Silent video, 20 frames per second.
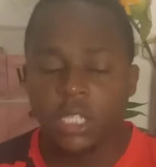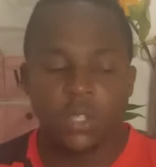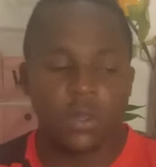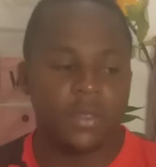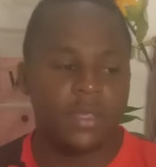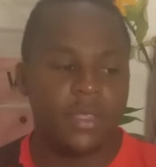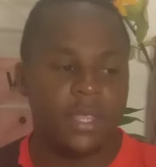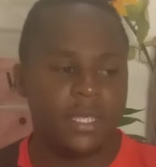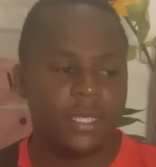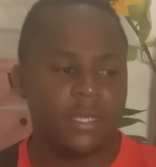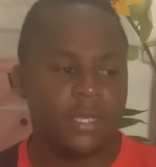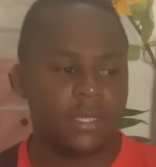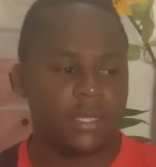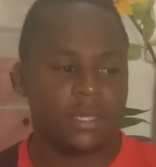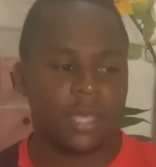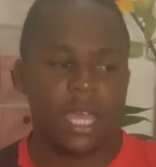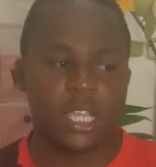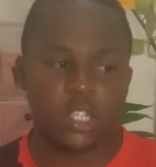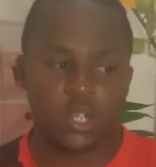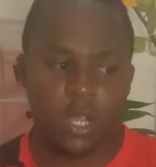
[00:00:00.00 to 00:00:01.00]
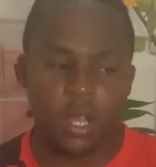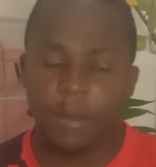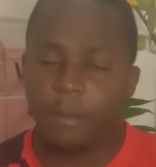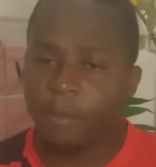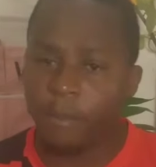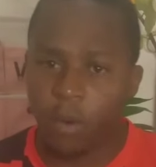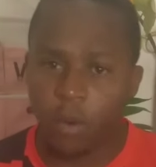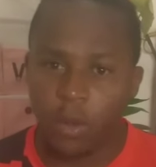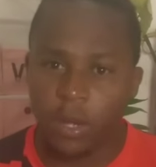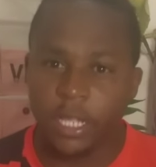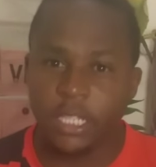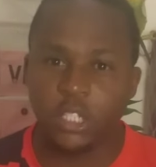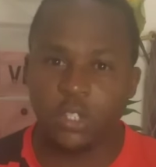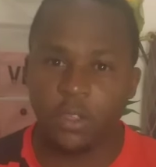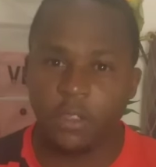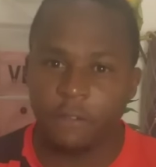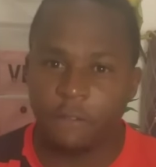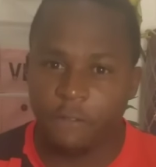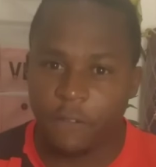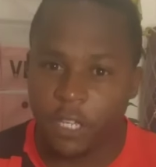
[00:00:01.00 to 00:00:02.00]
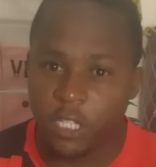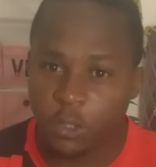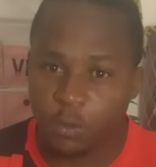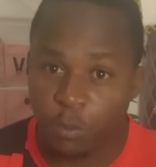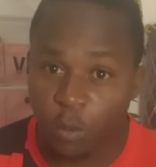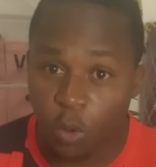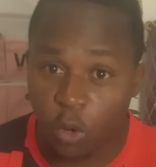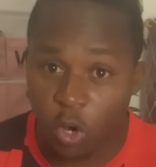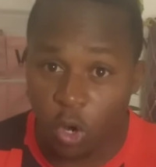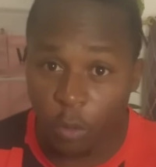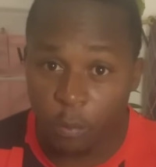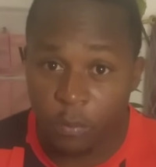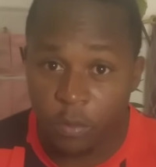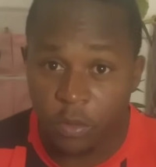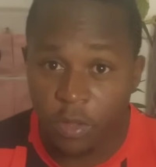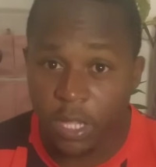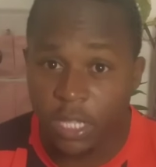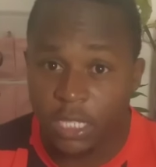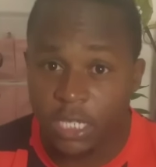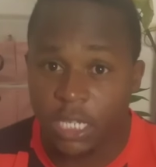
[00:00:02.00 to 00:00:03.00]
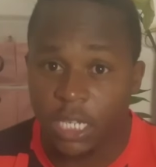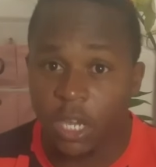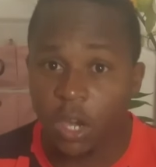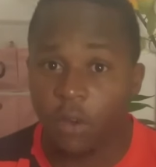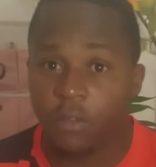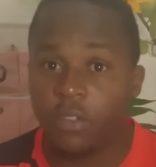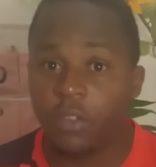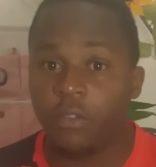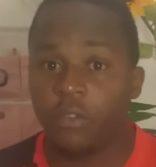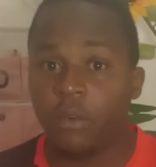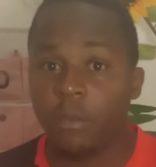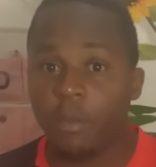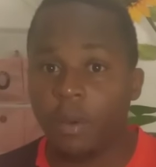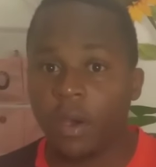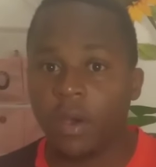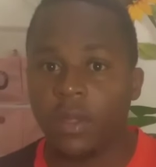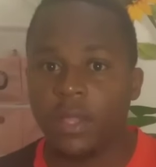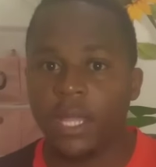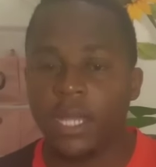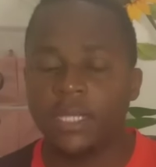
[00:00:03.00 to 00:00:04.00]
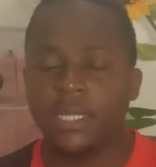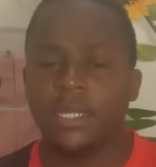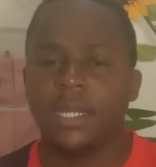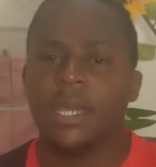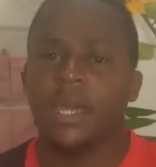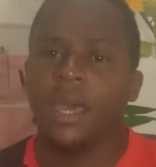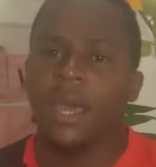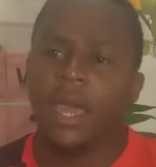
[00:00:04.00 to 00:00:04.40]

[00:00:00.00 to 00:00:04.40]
So this is actually more lead to the Facebook community of the Football Connect,